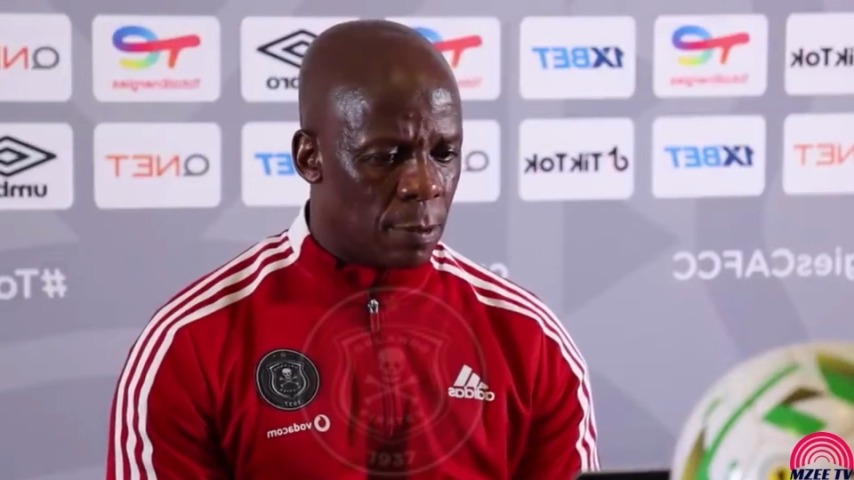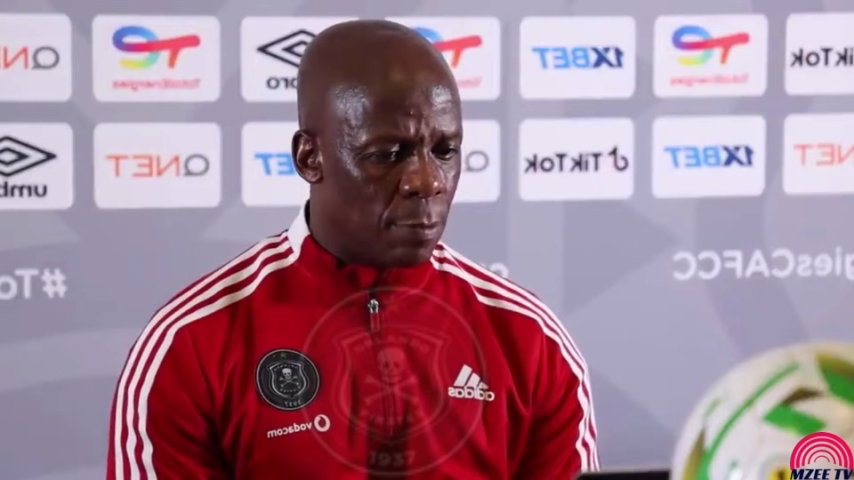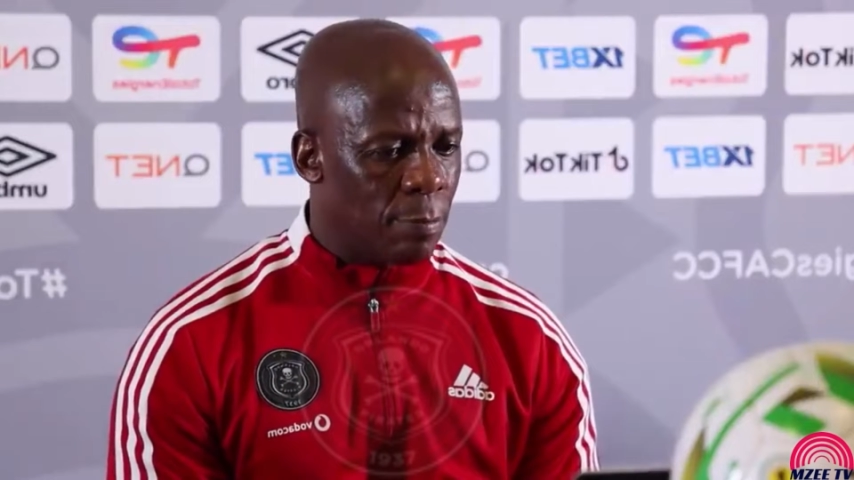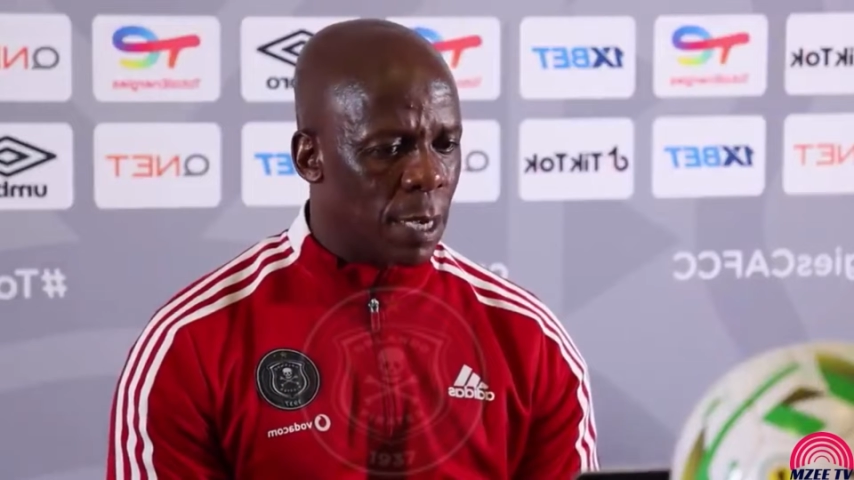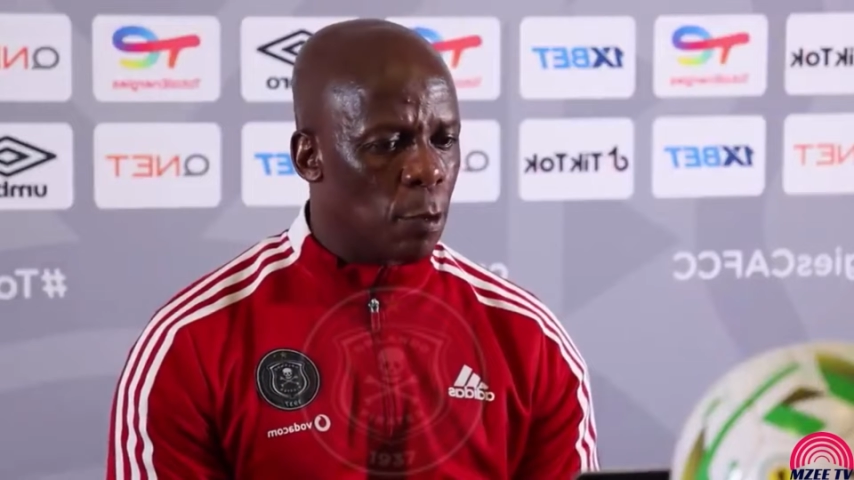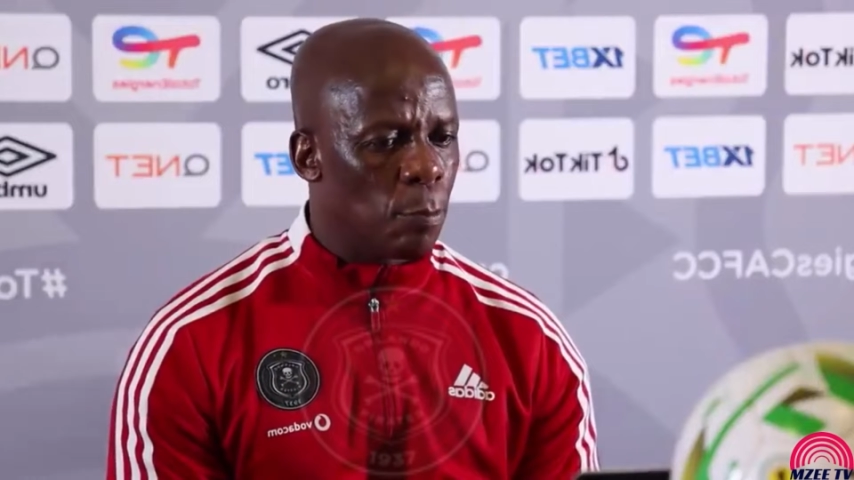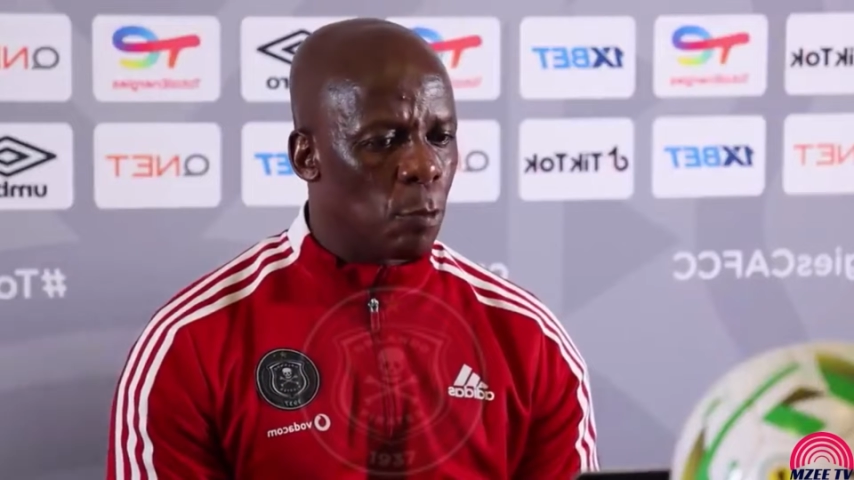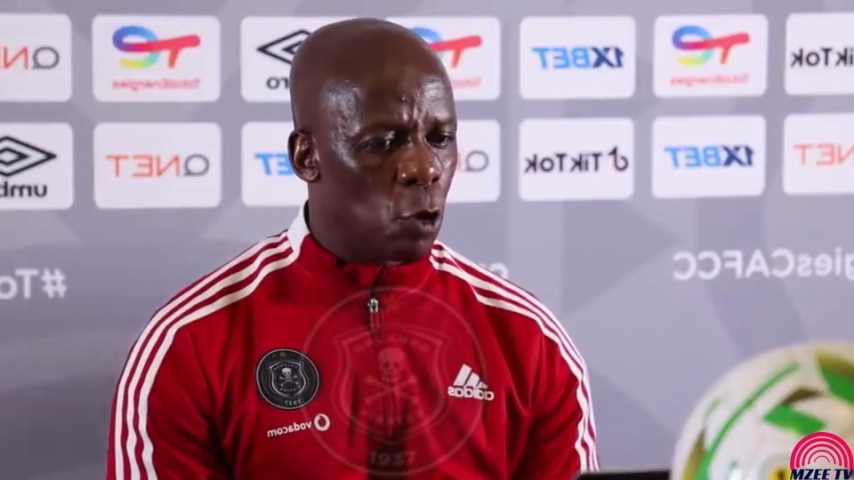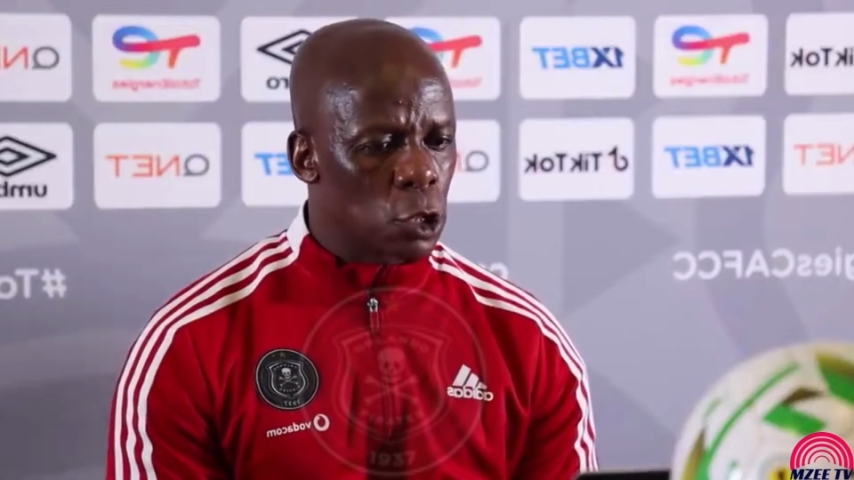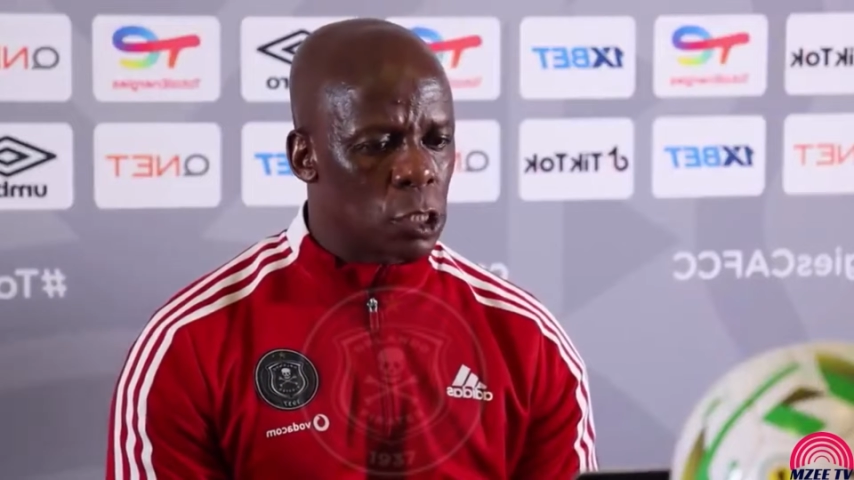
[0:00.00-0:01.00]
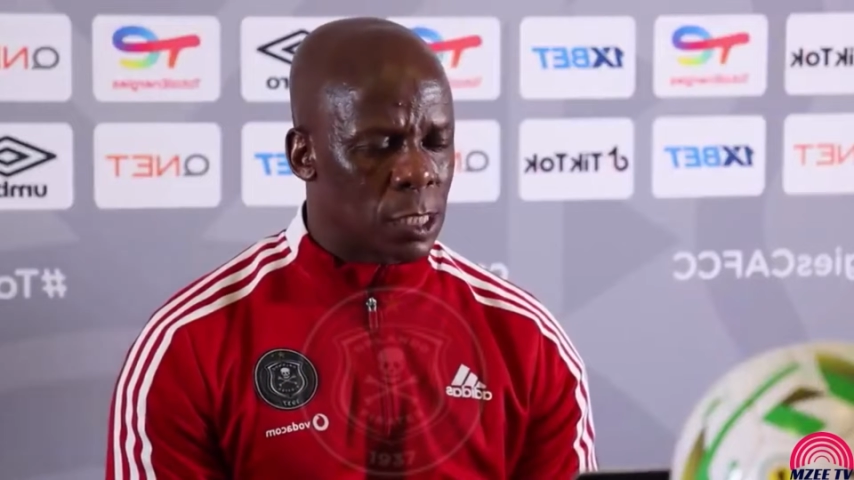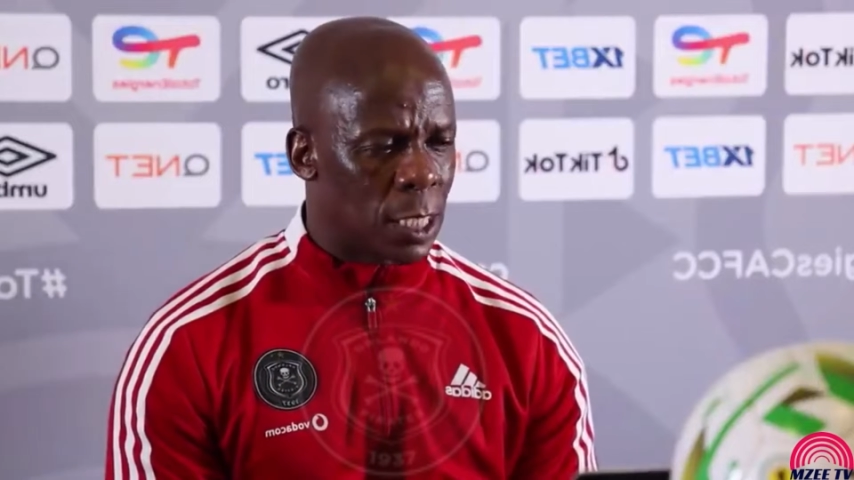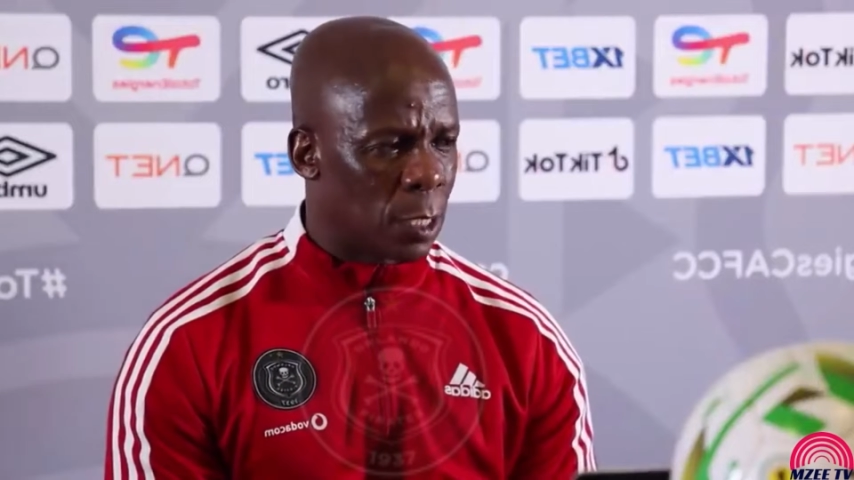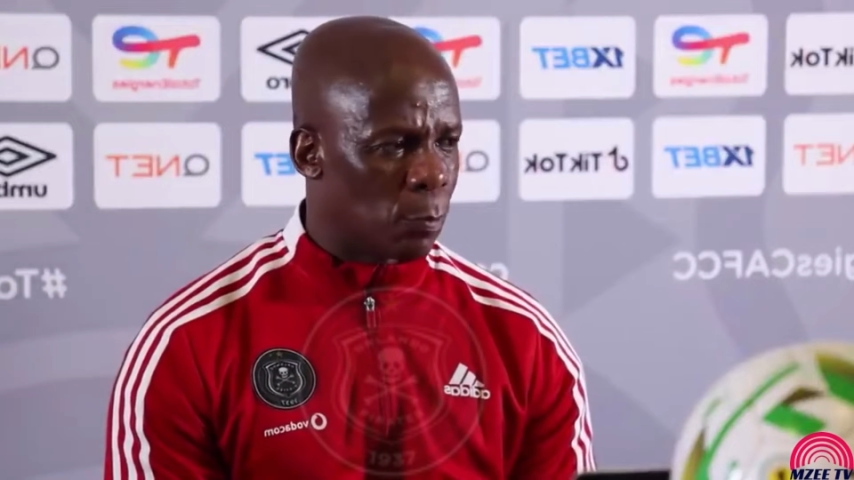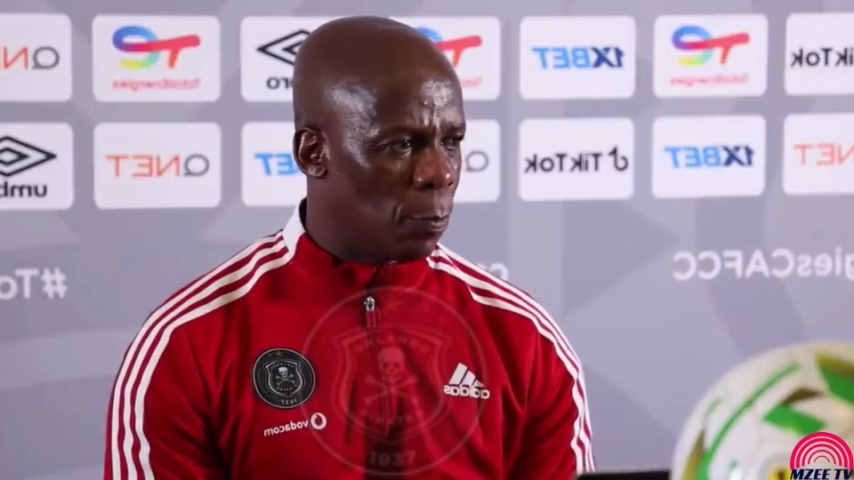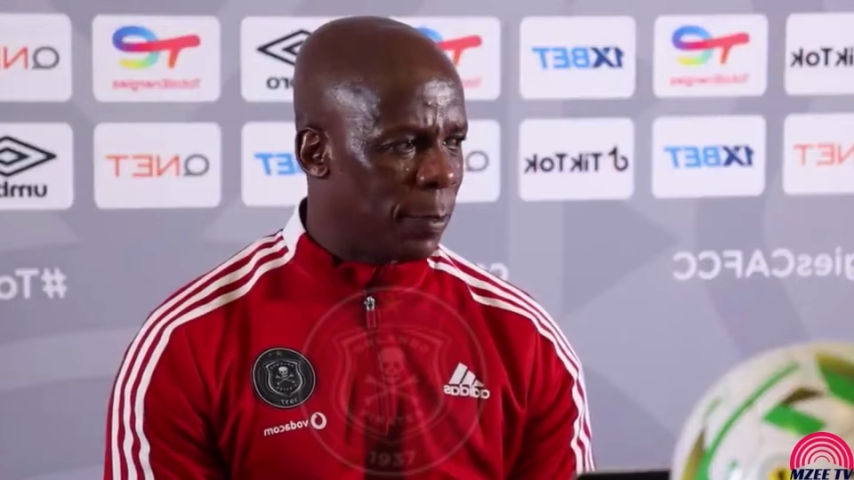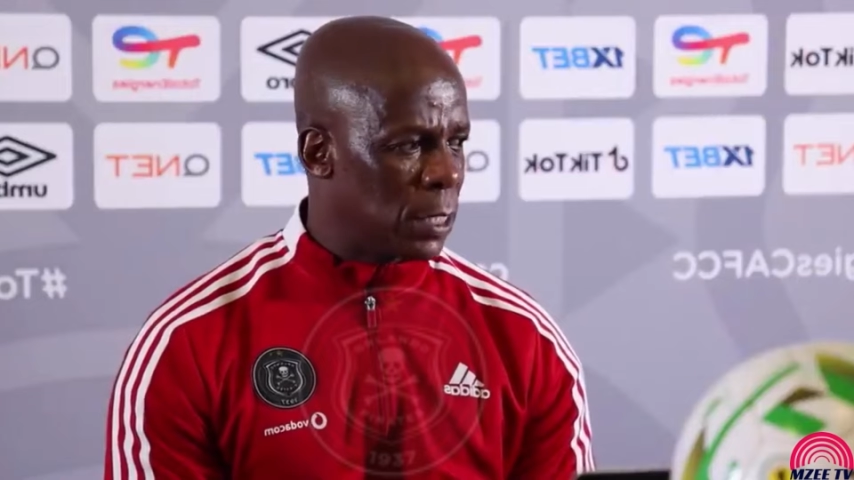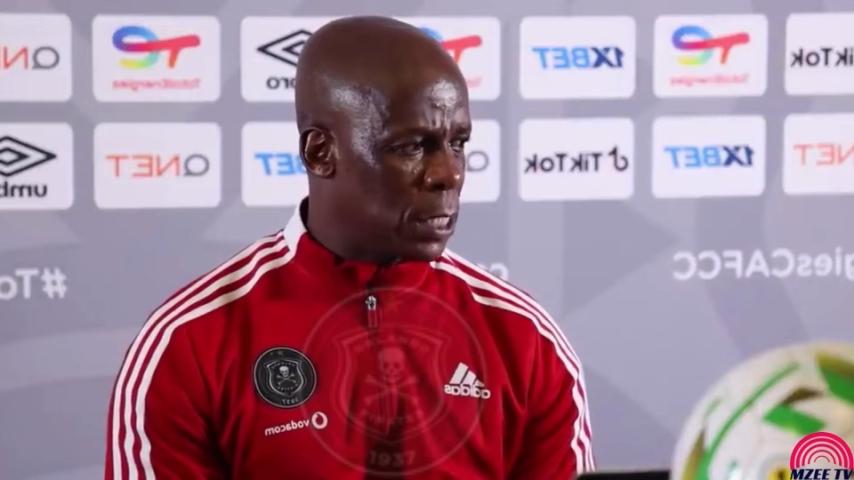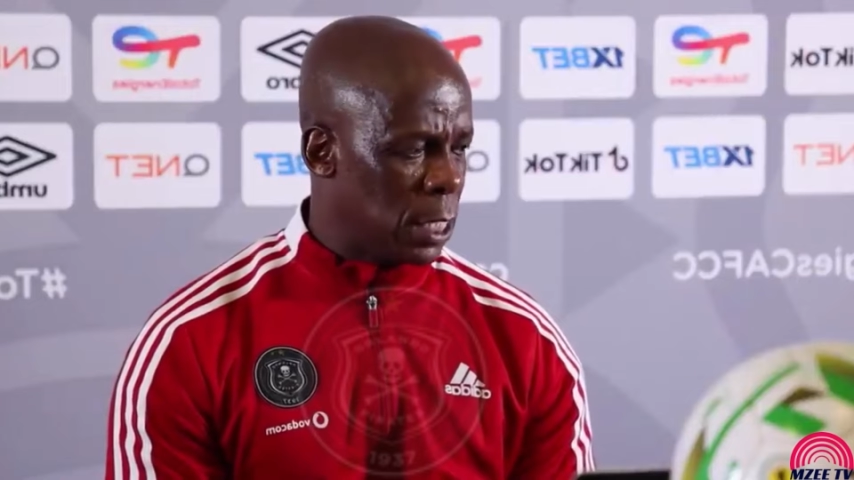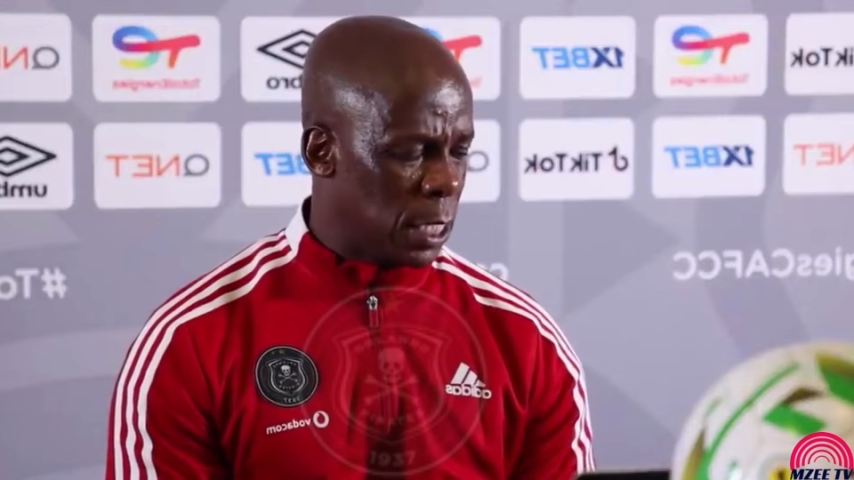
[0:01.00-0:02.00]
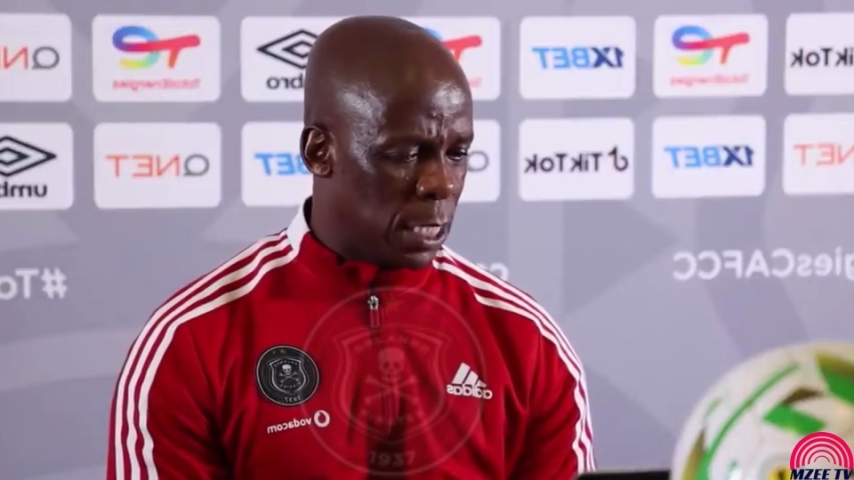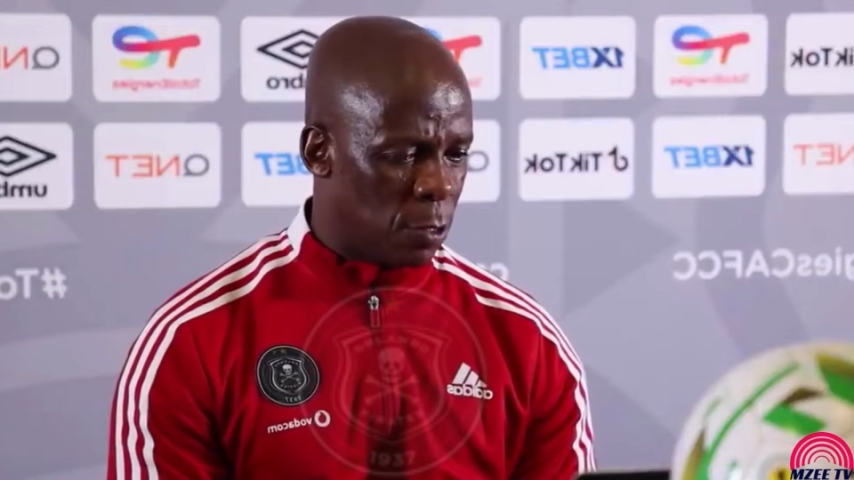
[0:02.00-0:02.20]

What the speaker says: My most scary moments,